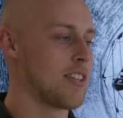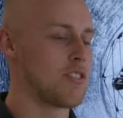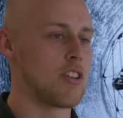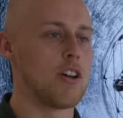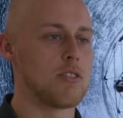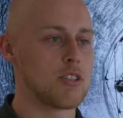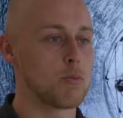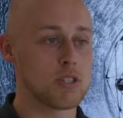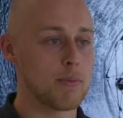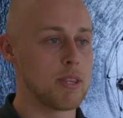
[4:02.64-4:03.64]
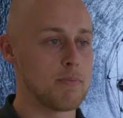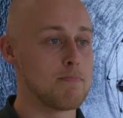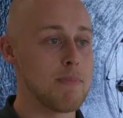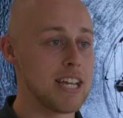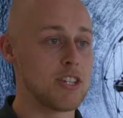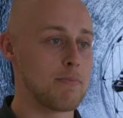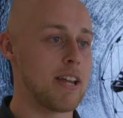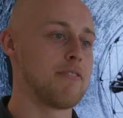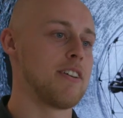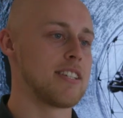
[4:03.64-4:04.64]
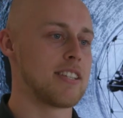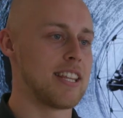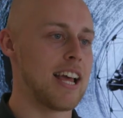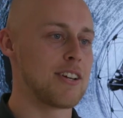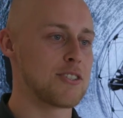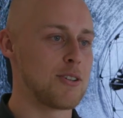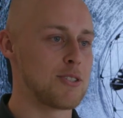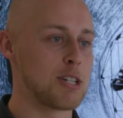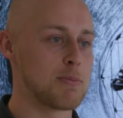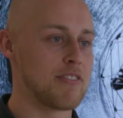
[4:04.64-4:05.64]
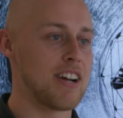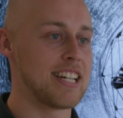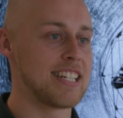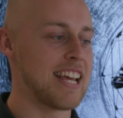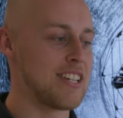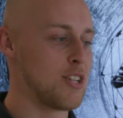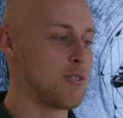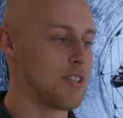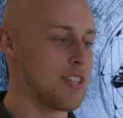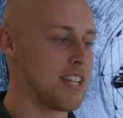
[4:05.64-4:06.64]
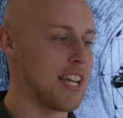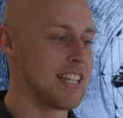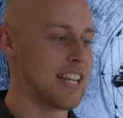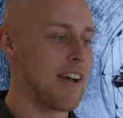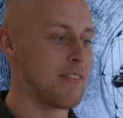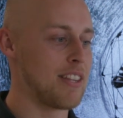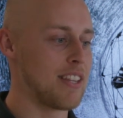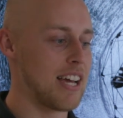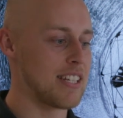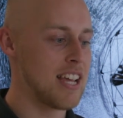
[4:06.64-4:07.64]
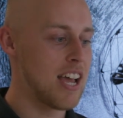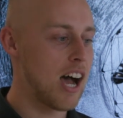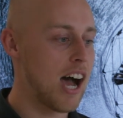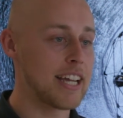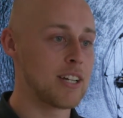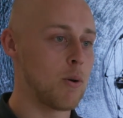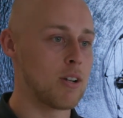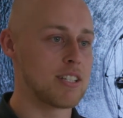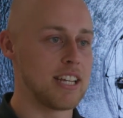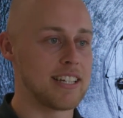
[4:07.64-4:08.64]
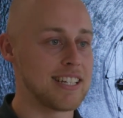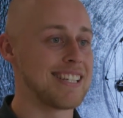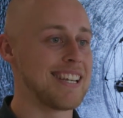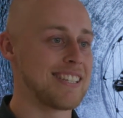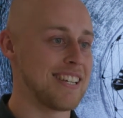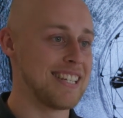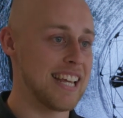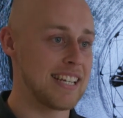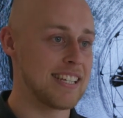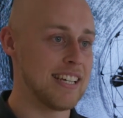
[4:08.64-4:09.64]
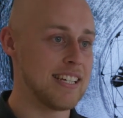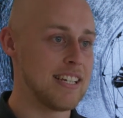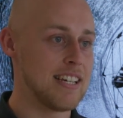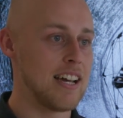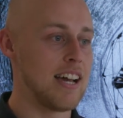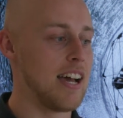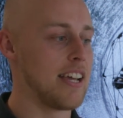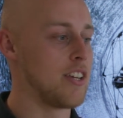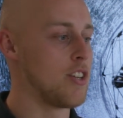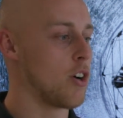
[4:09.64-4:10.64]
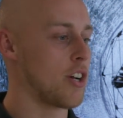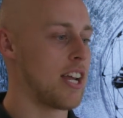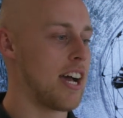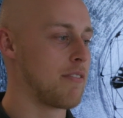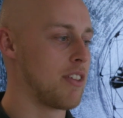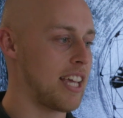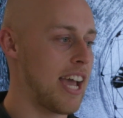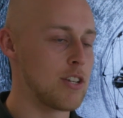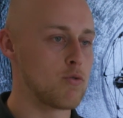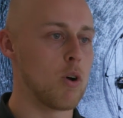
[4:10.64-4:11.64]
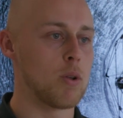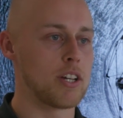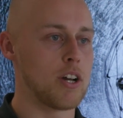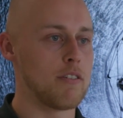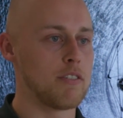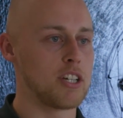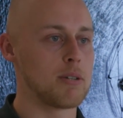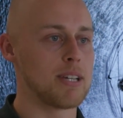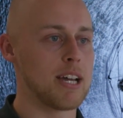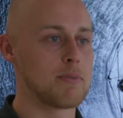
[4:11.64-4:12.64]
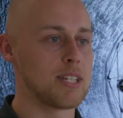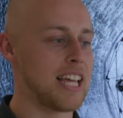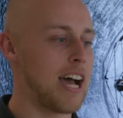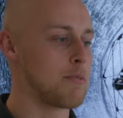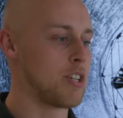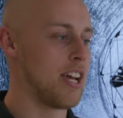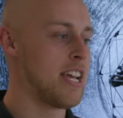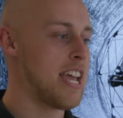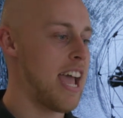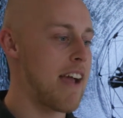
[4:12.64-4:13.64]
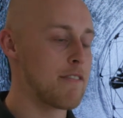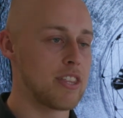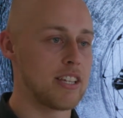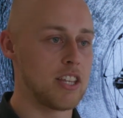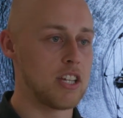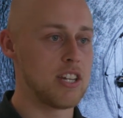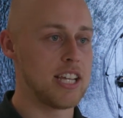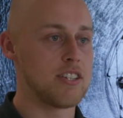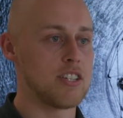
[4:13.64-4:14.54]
So, so, some of the major benefits that the Elios 2 is going to provide its end users is having that high quality, consistent data. Uh, you're not going to have the cage rolling over, you're going to be able to capture everything that you need